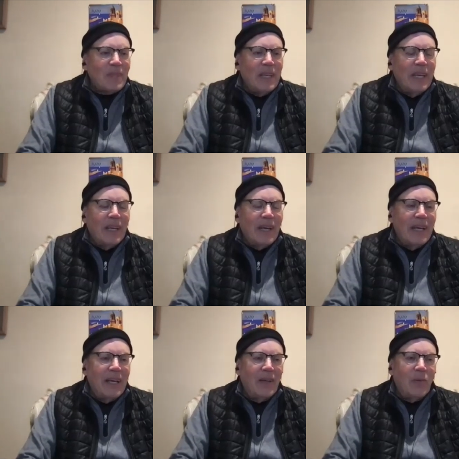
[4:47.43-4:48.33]

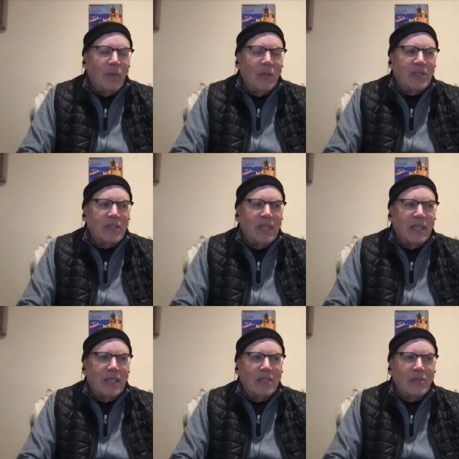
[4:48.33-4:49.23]
And once again,
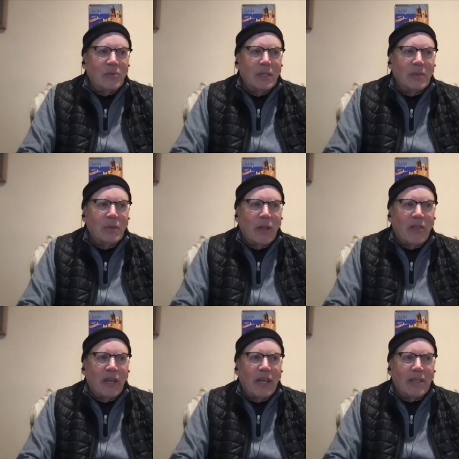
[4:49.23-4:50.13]
I just really want to
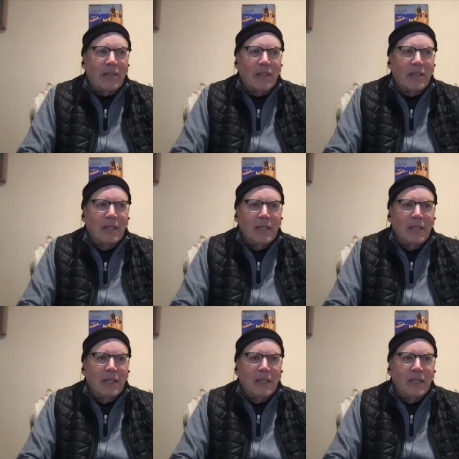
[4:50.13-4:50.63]
thank the